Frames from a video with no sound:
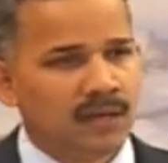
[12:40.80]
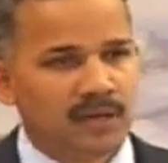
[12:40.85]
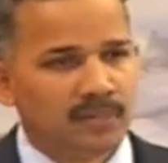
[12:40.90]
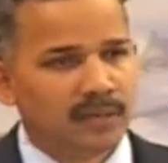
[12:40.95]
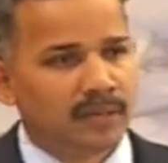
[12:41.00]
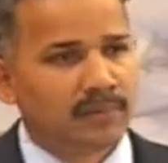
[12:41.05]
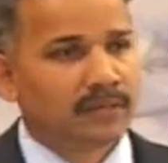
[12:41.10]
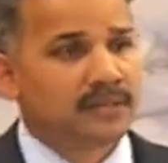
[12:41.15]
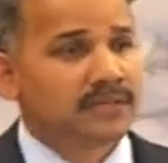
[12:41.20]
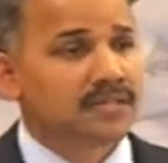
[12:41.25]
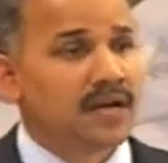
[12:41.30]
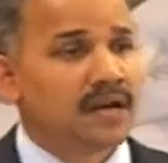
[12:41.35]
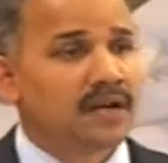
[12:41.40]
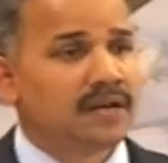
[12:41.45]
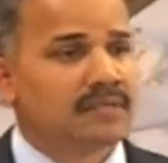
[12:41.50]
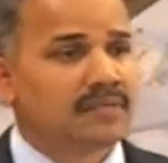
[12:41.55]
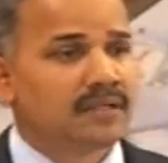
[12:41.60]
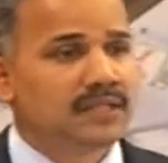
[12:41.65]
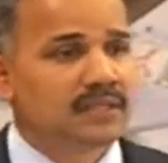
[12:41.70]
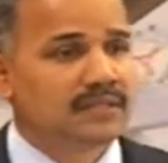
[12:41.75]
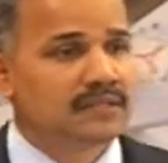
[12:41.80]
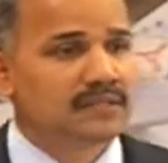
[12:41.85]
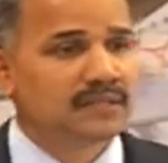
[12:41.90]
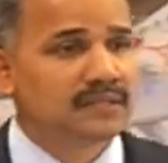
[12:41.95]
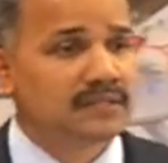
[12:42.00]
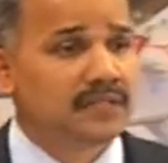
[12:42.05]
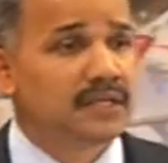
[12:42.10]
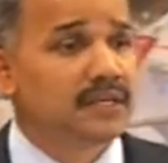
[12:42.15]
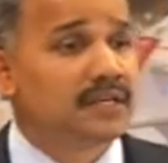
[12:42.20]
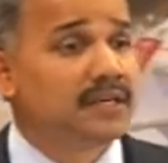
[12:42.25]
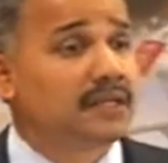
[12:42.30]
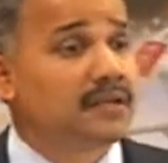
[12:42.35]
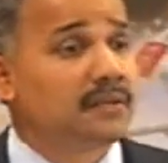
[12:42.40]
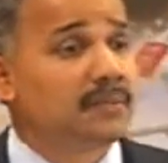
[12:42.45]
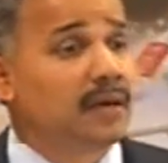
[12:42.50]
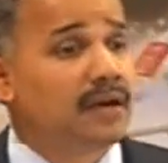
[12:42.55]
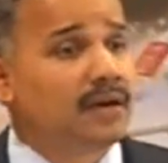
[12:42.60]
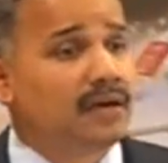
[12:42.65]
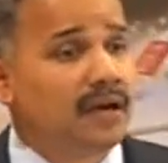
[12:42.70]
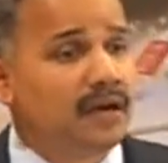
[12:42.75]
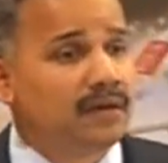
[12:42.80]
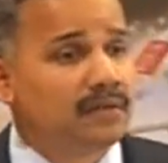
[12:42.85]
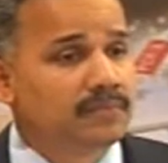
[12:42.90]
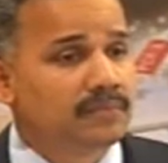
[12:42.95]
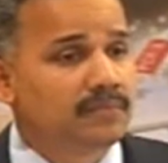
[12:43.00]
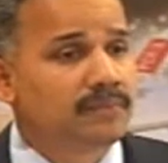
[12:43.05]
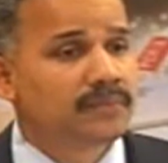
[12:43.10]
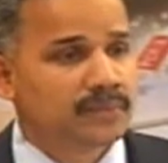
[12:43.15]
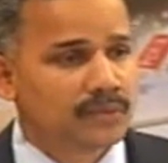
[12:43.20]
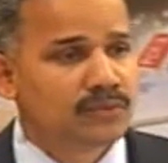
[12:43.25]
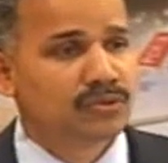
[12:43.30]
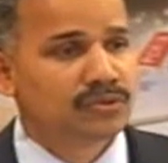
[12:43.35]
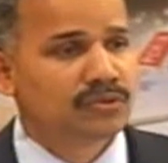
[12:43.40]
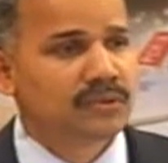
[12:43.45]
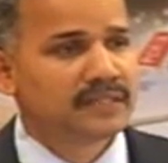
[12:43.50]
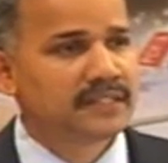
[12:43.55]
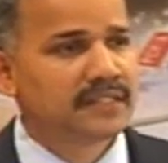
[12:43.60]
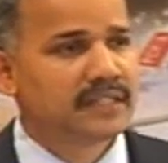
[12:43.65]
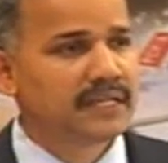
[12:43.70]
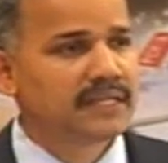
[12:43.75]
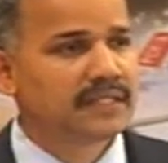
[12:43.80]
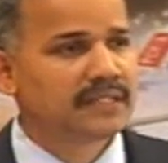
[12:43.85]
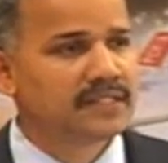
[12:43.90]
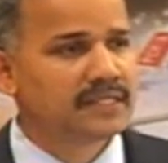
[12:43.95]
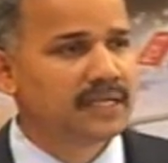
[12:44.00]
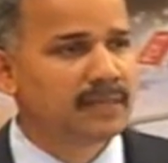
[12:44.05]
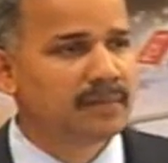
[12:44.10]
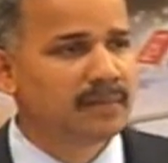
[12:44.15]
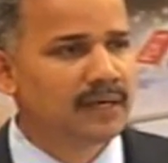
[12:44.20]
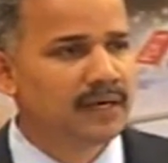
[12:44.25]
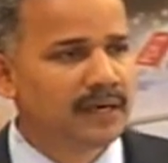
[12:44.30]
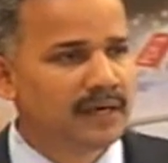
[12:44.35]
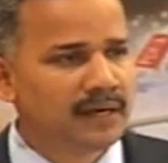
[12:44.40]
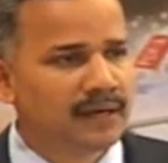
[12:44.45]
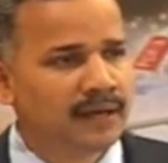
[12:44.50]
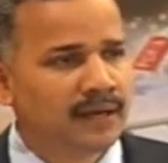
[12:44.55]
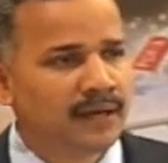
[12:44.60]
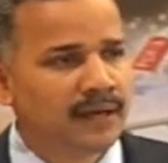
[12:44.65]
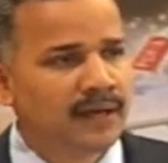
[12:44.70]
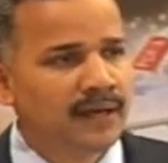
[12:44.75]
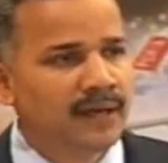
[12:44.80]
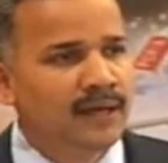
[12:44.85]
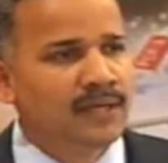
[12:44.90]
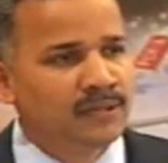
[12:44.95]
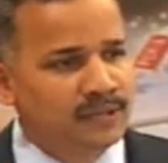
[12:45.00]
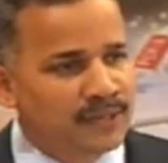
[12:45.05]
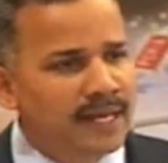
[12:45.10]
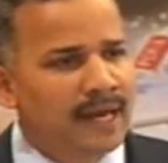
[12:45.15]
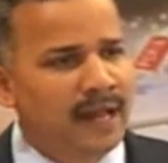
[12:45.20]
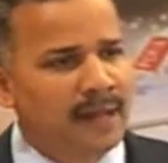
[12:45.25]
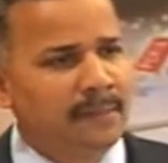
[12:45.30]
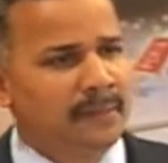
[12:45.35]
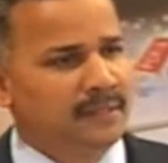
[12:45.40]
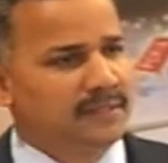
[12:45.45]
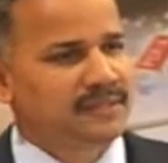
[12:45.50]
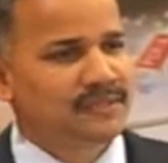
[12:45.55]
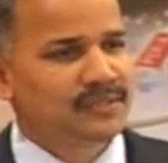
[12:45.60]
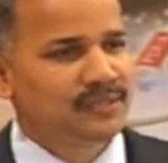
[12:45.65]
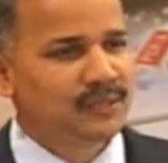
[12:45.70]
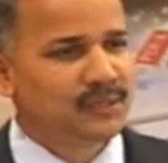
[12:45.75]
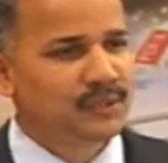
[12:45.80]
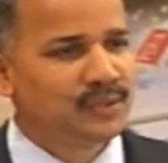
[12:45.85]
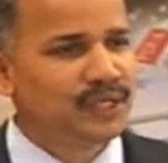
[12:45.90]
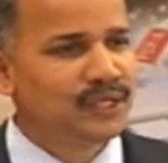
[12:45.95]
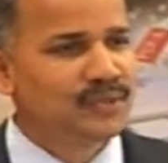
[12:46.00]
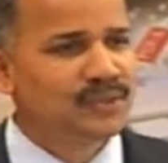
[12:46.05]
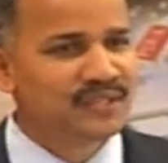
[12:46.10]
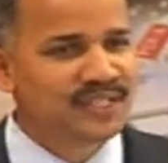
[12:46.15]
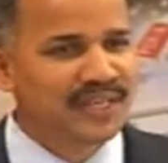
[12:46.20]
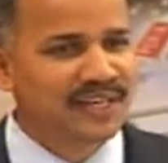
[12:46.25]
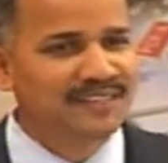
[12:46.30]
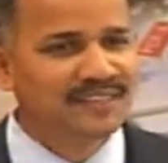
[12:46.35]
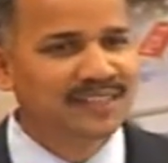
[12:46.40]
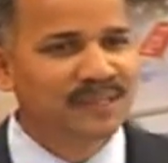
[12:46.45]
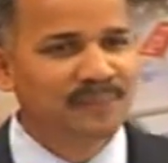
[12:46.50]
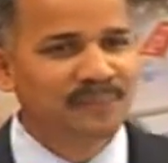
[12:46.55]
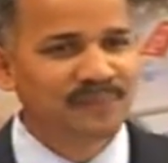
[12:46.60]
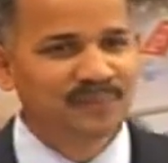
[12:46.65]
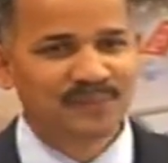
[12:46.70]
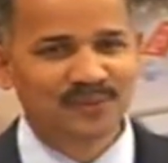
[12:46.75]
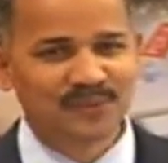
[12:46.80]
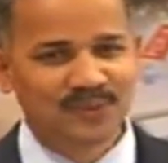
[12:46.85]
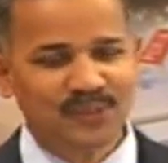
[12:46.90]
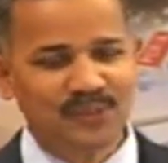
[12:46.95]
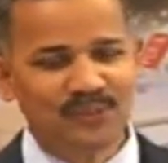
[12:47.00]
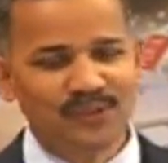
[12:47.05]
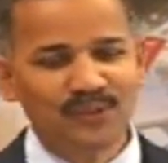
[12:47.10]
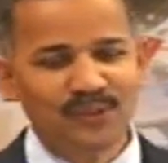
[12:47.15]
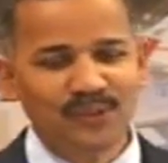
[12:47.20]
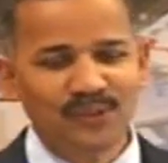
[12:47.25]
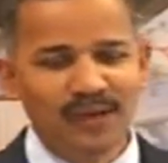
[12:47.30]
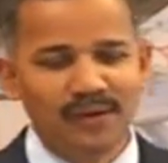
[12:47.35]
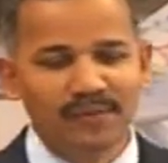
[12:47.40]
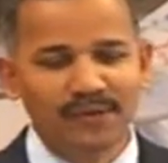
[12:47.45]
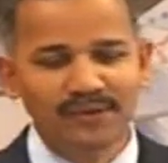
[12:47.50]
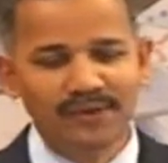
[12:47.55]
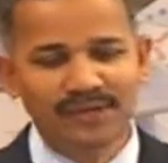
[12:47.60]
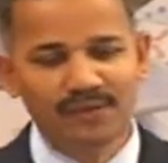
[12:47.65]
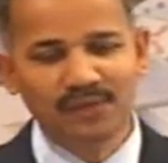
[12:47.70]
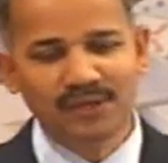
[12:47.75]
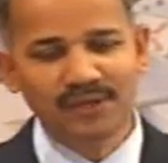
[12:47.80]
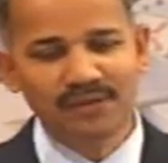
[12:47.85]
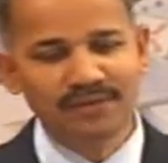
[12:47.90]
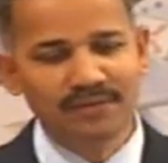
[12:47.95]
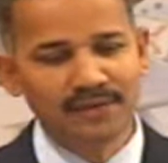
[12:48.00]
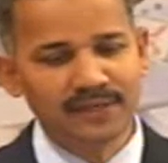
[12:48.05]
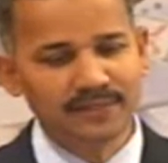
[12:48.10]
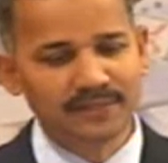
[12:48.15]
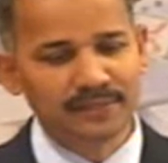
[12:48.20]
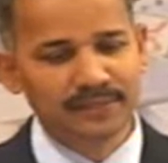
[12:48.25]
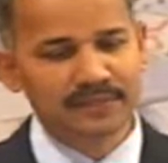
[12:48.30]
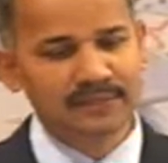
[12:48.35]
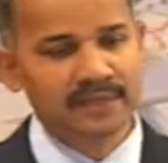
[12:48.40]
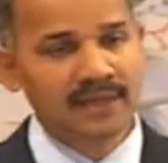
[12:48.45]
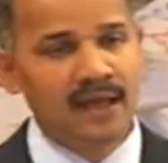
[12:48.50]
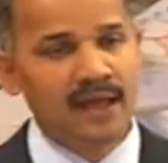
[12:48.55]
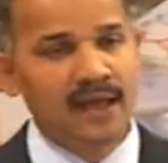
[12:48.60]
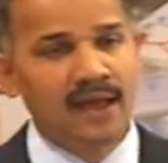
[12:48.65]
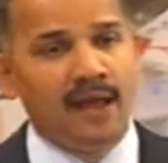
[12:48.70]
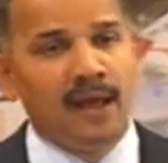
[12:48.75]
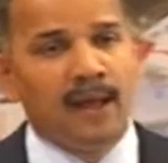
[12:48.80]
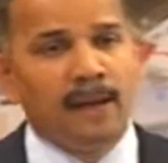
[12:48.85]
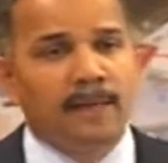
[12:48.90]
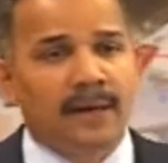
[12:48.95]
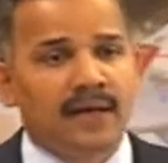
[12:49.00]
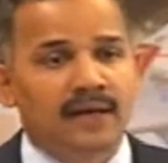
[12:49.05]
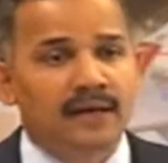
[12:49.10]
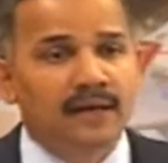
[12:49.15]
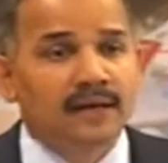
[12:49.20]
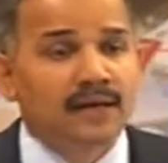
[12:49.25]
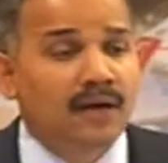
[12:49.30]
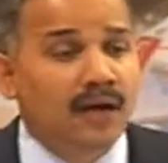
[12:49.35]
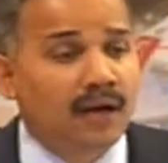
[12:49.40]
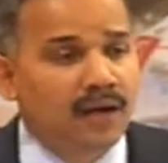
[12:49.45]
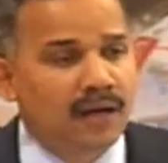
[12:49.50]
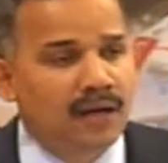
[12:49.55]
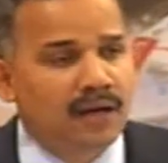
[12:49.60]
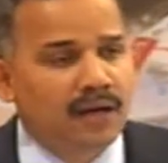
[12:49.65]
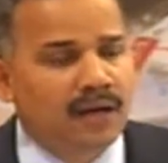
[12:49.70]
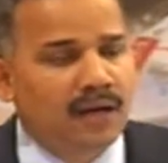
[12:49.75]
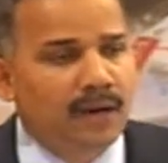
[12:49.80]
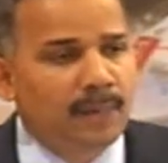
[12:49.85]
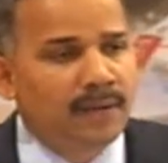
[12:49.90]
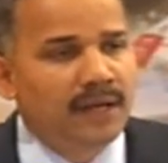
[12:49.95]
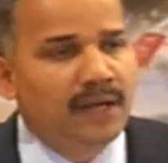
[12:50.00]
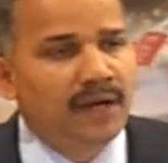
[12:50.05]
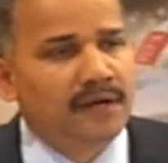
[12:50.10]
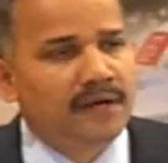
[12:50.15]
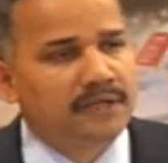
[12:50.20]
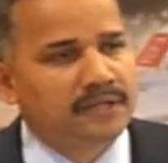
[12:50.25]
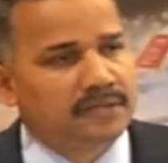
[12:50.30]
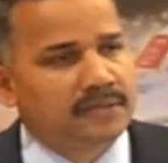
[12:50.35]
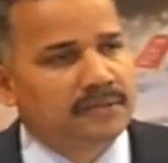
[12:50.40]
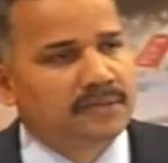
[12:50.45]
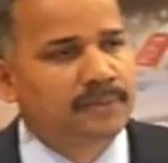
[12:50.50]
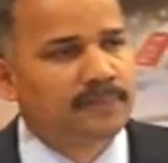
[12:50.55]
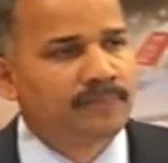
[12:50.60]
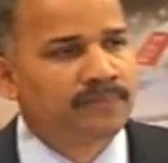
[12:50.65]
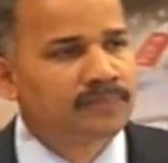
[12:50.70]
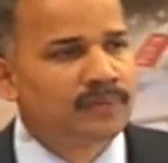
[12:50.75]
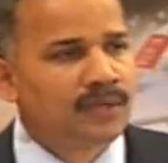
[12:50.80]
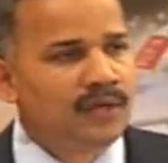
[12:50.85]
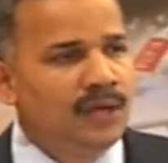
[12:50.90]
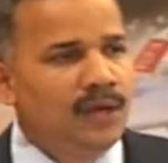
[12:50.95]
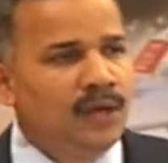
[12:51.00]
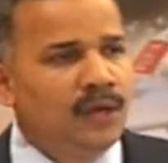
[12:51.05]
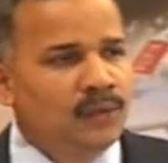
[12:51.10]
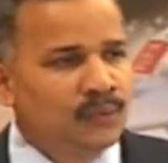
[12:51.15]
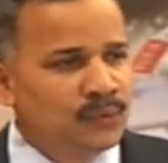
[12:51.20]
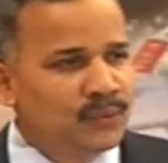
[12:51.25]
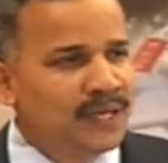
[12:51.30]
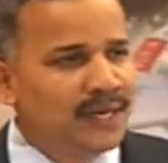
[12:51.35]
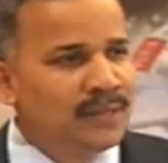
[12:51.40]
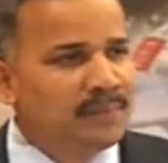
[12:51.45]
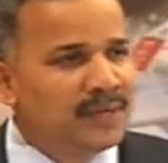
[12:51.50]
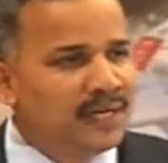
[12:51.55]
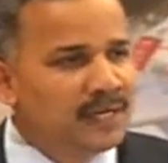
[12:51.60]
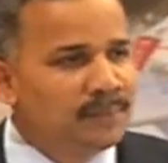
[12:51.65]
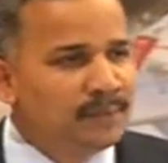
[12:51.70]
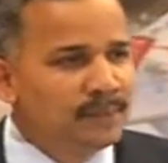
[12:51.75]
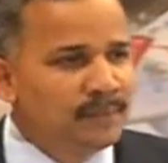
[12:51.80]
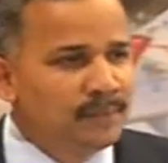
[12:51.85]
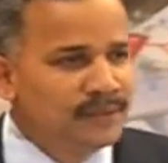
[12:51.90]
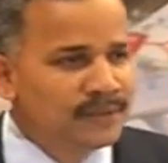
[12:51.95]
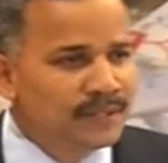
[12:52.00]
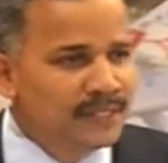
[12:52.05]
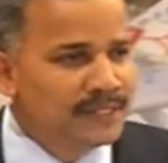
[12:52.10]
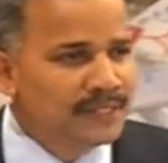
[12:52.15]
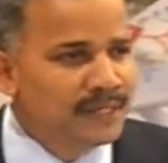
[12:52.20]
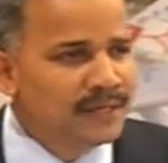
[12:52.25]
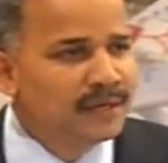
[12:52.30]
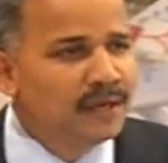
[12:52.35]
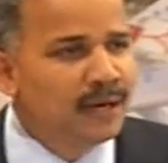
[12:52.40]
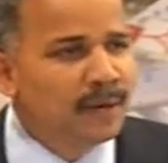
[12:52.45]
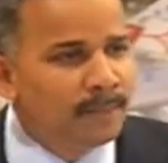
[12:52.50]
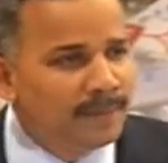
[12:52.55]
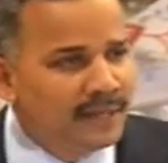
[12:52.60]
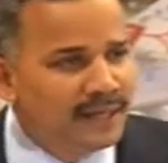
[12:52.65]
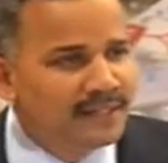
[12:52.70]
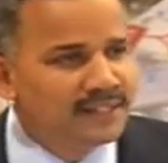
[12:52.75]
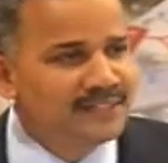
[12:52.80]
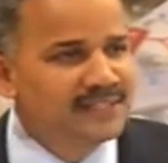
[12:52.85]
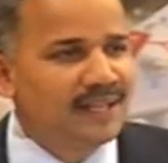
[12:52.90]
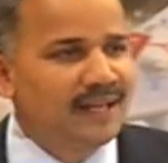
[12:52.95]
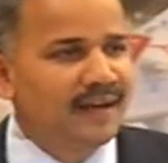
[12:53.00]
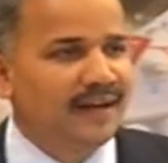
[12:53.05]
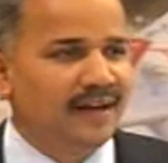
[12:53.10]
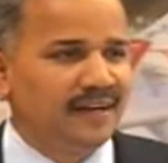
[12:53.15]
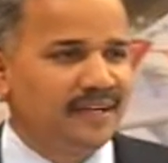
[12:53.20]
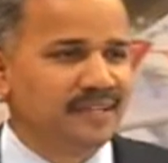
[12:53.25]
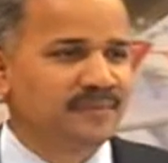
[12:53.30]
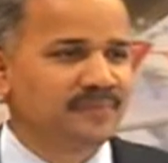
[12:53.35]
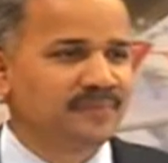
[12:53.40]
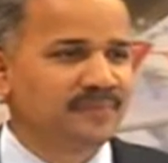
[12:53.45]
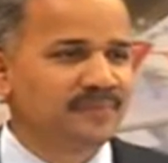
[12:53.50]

maybe share it with us, send it in a pen drive, those who are sitting in the same building. So it happens. So you need to change them. So even though you have a wonderful resource. Finally, copyright issues. Today, many people think that copying is their right,